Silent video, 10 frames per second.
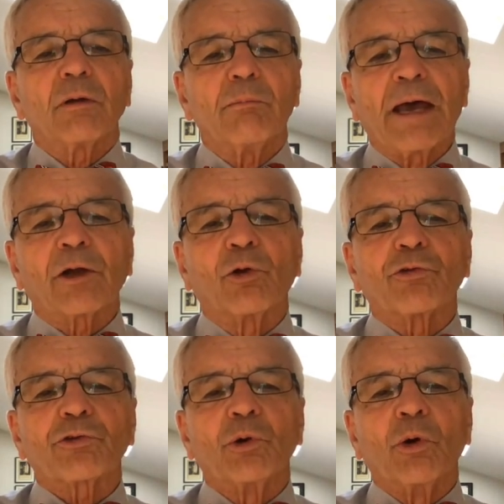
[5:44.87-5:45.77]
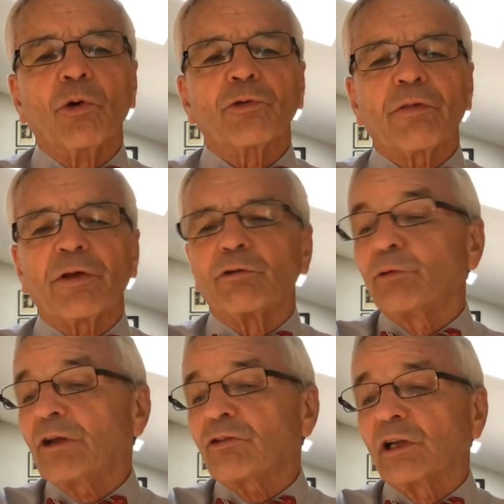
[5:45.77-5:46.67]
medical schools that have
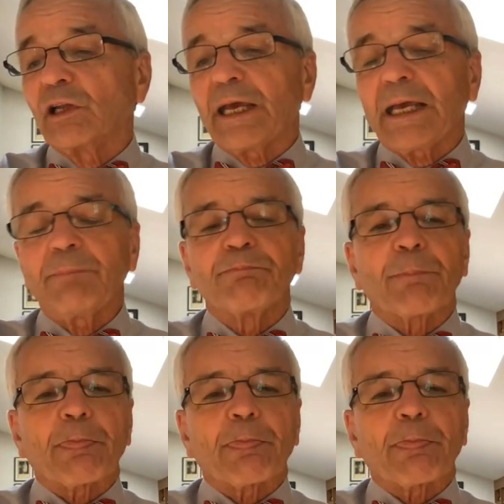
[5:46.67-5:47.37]
recently